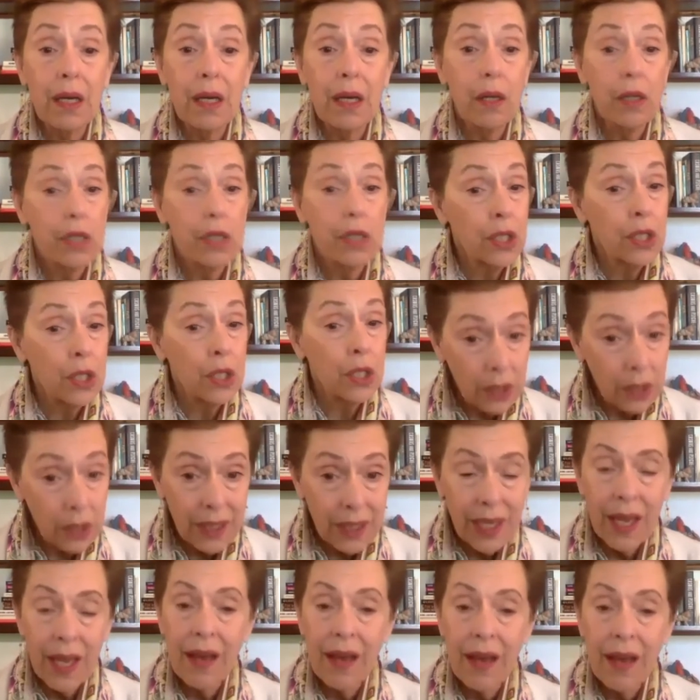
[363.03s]
certainly
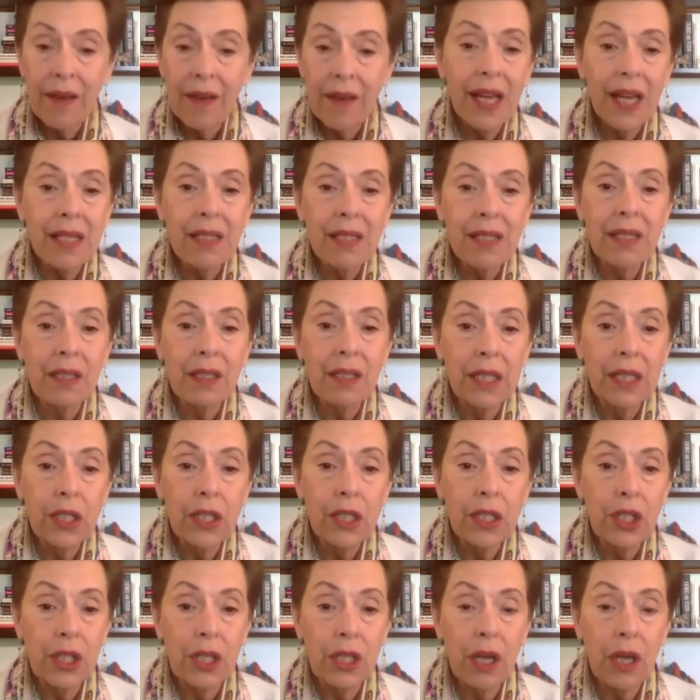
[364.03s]
have an
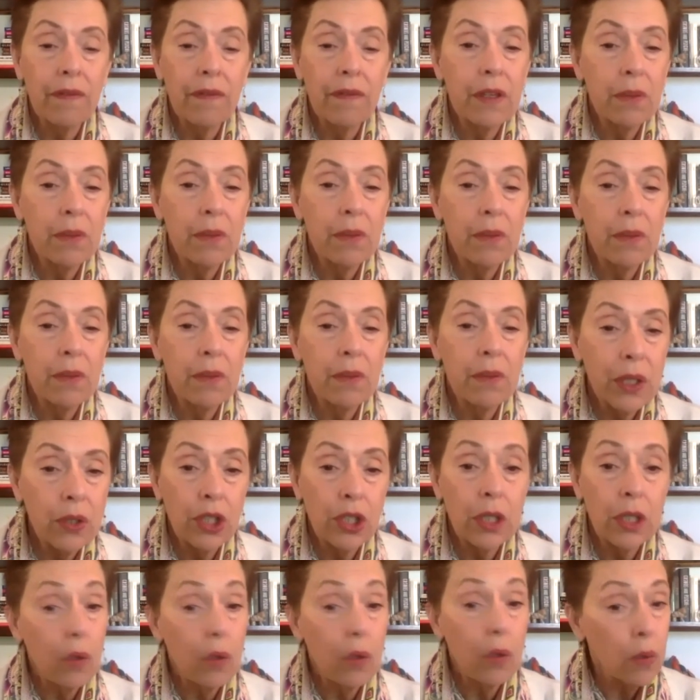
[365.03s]
escalation of
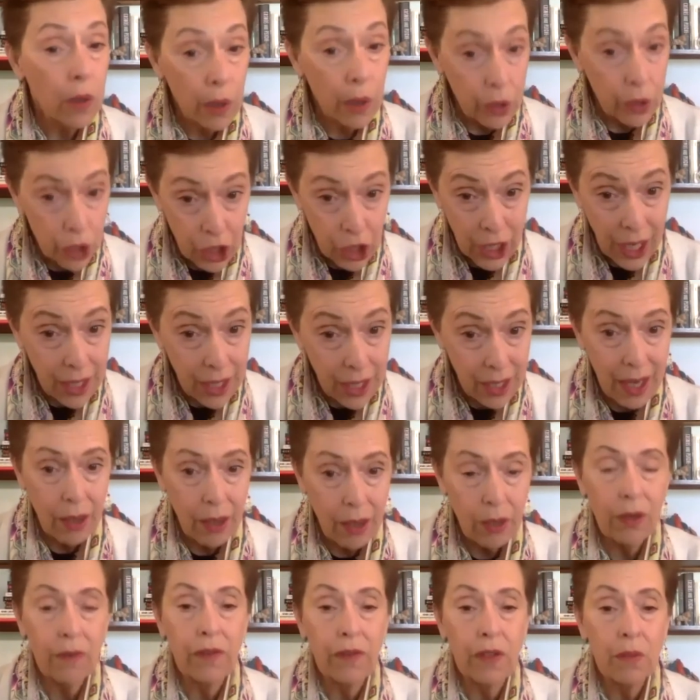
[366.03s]
emotion or
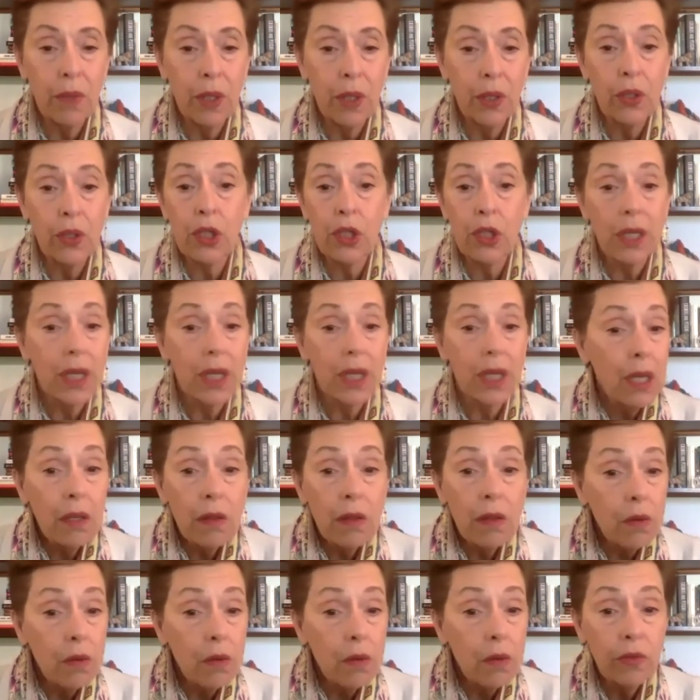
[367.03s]
shutdown of emotion,
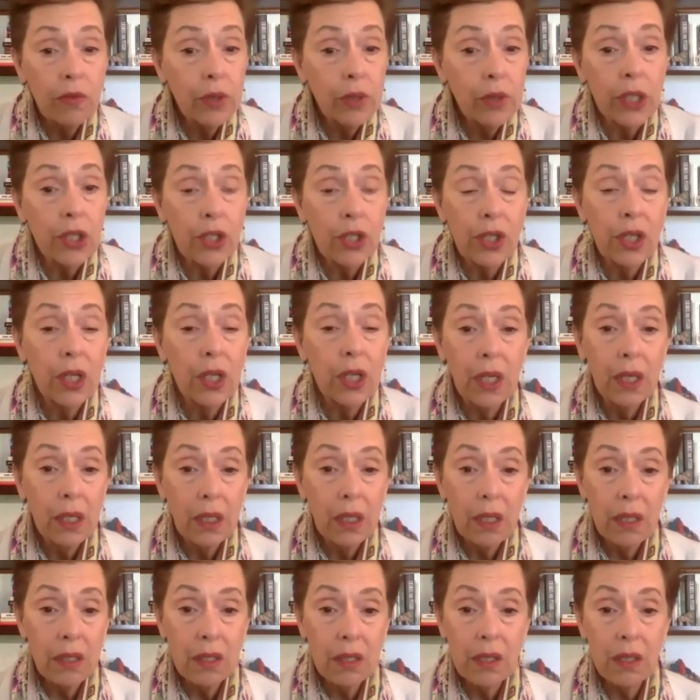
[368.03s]
either of which
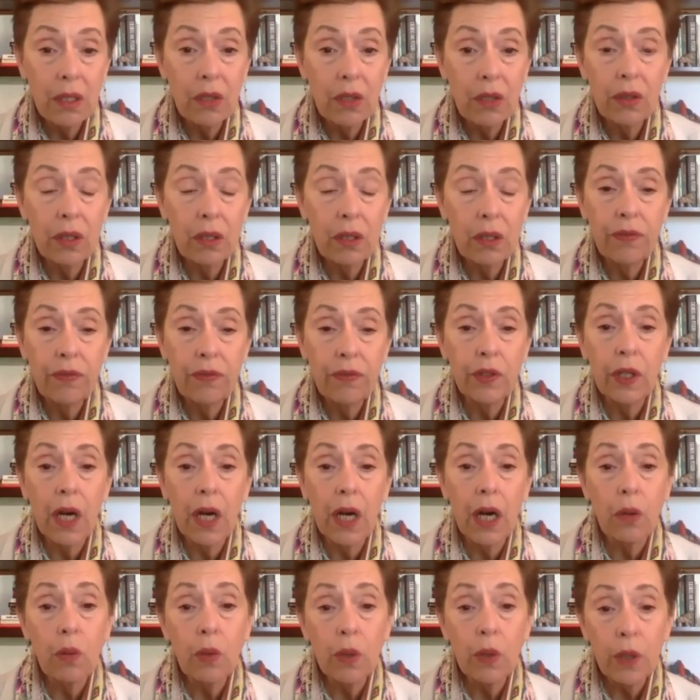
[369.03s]
isn't good for
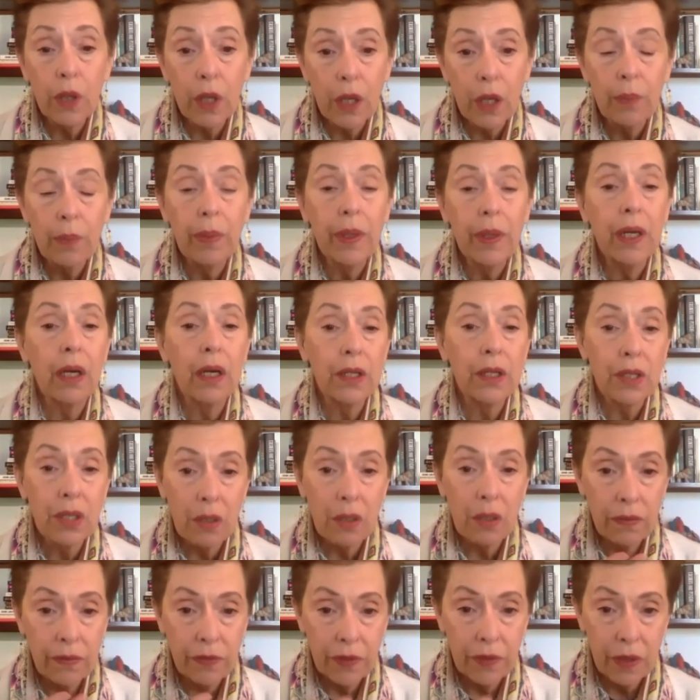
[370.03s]
our work, but
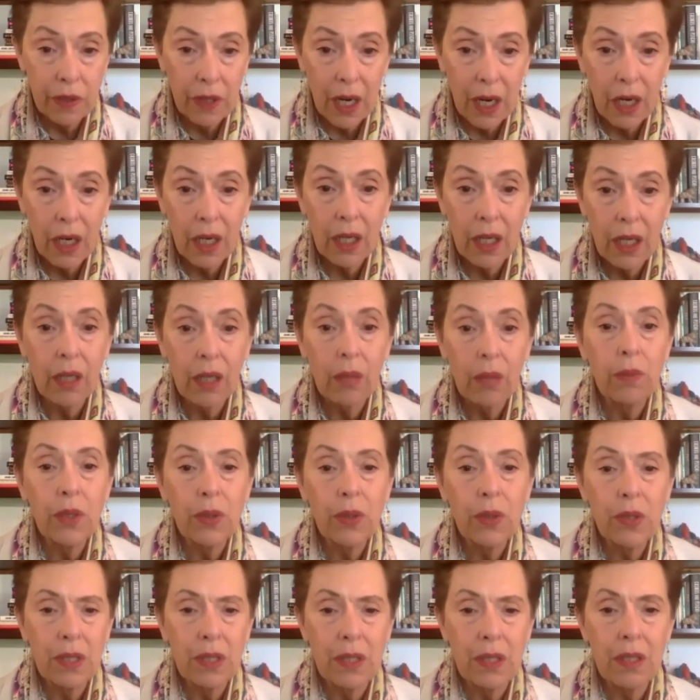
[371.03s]
also for our
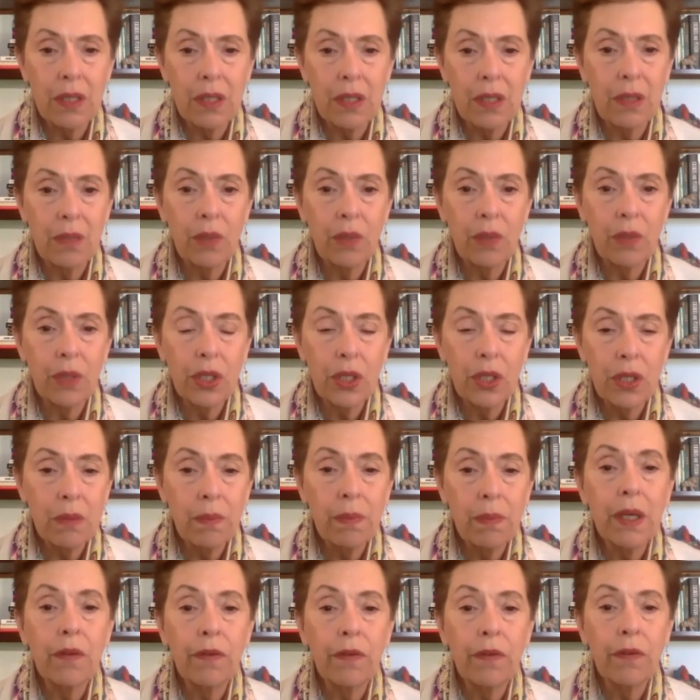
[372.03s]
immune system, which is a
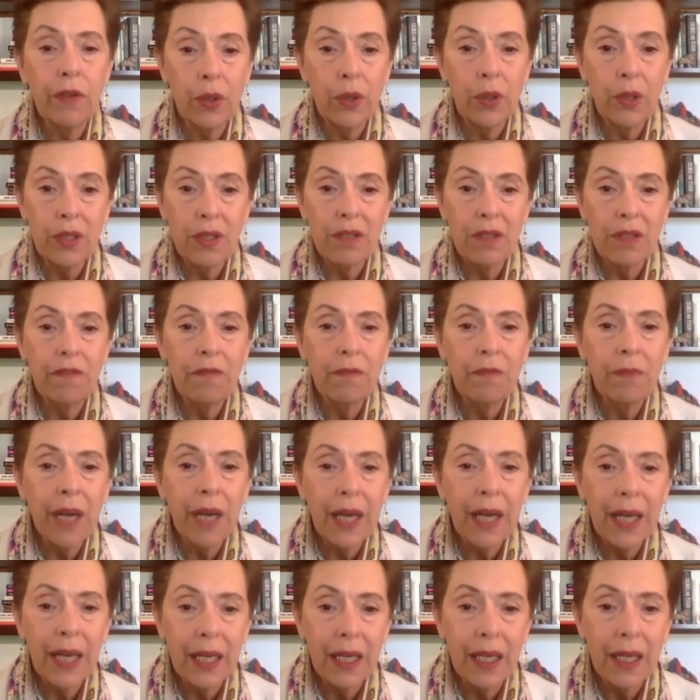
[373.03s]
big focus of
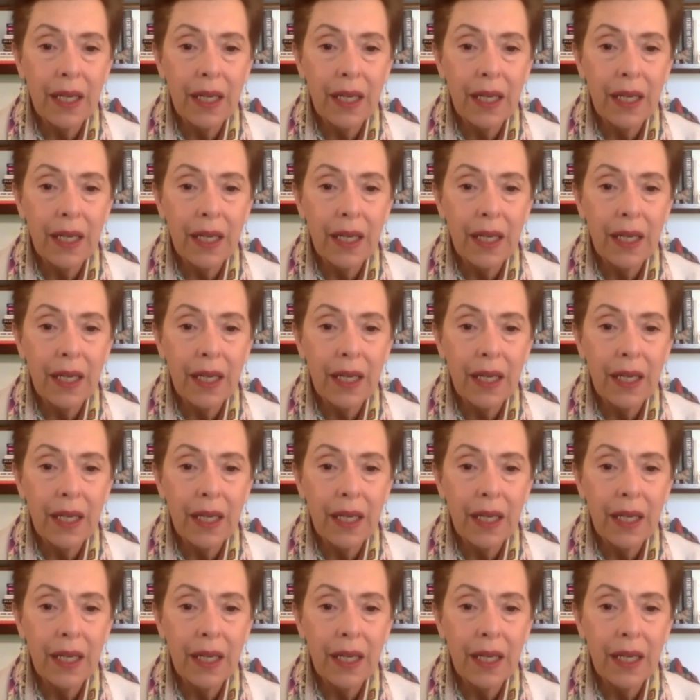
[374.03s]
mine.